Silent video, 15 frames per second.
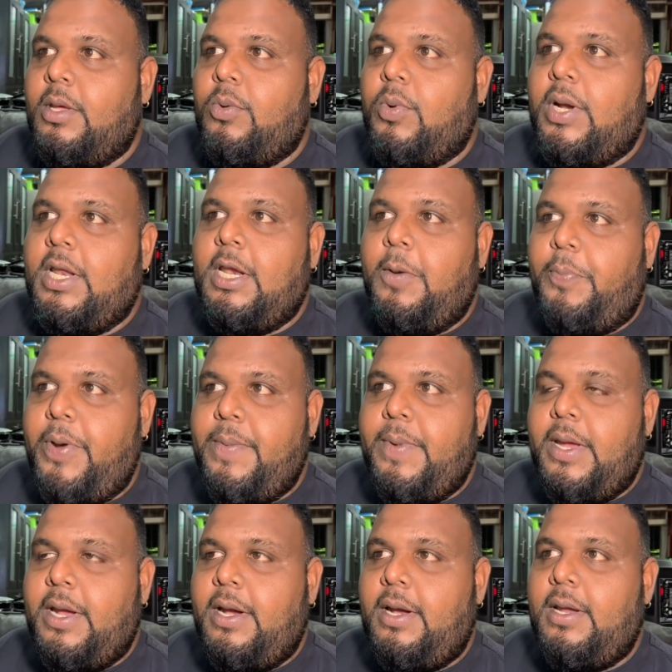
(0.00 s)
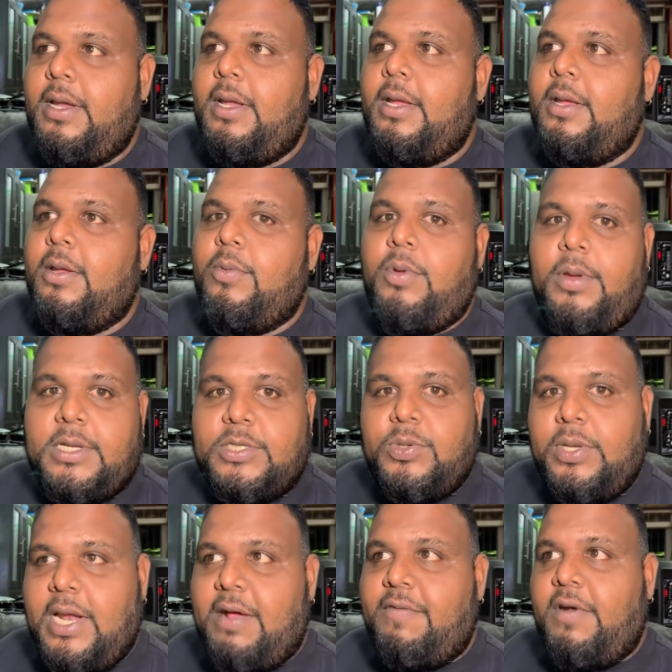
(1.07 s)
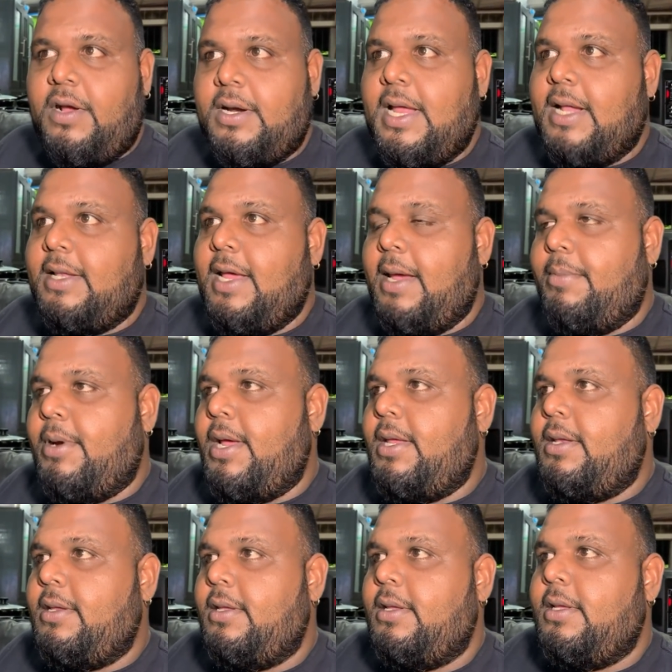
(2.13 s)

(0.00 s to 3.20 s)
one of the premiere, we was doing our vlog that time, right?